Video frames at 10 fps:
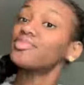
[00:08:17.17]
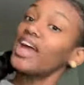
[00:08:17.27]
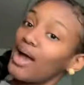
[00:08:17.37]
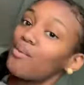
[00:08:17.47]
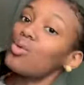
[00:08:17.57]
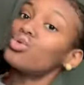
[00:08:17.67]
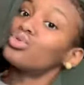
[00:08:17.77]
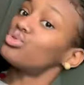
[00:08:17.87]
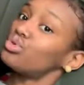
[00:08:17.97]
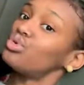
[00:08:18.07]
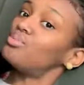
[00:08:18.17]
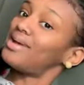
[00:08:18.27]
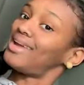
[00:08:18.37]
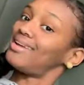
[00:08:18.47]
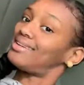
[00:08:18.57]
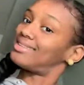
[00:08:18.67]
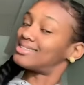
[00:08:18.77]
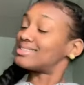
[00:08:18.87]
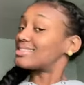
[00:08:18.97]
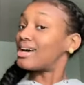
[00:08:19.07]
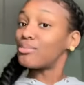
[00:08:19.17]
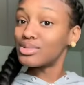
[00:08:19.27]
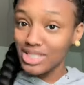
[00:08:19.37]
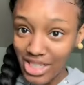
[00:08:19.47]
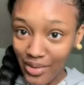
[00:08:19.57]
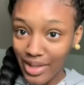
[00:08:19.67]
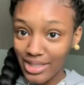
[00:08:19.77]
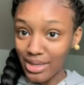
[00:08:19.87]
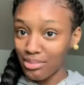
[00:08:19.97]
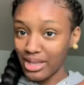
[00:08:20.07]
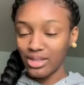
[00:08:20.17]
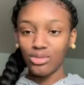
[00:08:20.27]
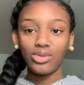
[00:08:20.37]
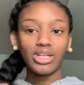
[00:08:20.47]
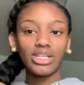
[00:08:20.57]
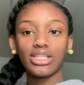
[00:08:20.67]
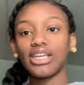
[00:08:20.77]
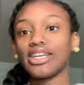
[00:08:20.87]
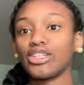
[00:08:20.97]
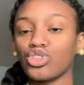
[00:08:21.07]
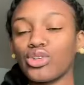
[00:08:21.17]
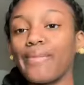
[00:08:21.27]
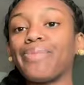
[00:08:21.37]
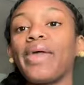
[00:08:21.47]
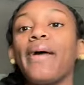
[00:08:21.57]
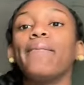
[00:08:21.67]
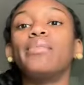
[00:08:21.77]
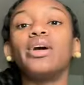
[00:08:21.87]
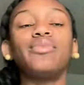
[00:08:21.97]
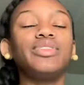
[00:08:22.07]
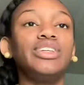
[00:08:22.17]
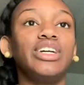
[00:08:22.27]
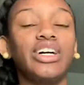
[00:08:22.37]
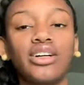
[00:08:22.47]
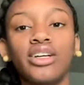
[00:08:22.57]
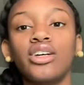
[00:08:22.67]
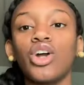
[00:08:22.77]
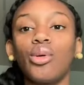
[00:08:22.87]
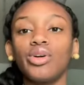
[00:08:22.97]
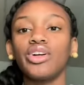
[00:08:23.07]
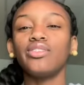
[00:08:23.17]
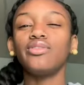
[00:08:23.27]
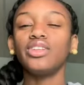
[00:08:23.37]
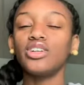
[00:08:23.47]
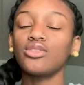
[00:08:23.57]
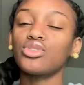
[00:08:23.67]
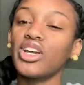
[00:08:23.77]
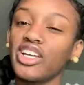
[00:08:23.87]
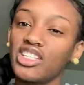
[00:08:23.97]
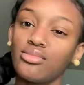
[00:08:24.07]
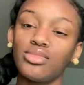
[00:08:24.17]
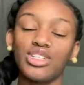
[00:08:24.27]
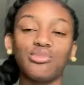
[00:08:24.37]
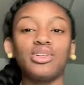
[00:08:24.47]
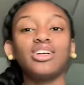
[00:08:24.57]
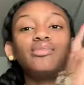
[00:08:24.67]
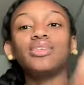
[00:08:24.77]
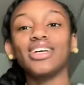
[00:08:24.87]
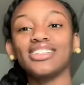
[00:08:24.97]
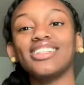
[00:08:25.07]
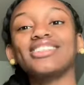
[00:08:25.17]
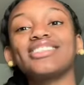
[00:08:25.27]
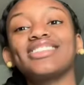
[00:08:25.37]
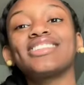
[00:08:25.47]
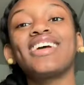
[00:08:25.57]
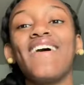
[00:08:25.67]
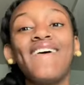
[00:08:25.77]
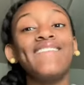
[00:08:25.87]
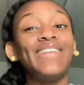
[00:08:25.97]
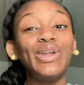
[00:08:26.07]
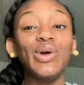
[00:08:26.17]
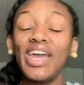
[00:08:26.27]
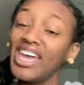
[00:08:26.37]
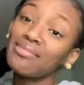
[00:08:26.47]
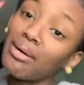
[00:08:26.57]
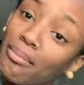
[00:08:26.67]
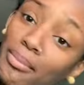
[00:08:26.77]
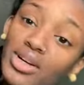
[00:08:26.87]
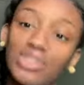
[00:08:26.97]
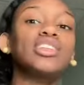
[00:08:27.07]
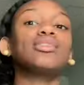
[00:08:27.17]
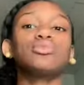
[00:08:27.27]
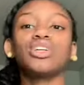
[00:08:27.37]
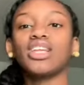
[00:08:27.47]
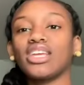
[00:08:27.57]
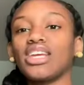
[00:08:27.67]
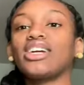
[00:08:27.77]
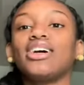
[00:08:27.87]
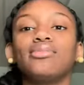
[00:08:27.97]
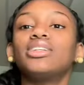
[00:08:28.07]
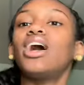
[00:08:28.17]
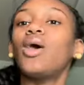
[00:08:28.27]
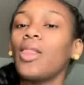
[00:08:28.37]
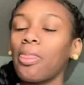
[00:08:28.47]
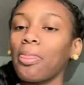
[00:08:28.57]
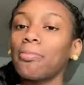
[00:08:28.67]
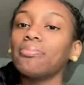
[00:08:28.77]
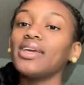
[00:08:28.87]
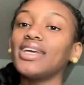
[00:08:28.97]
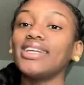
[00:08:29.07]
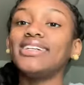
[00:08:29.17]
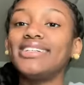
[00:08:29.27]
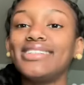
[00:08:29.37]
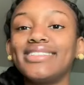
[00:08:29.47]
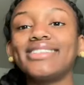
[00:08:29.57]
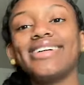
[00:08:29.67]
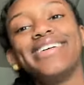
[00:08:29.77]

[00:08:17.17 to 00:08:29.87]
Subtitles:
I will do, man. Unless it's something serious. I'm not doing anything extreme. But yeah, comment on any videos. I'm trying to get some merch made. Hope you guys like this video and my merch that I'm trying to get coming out. And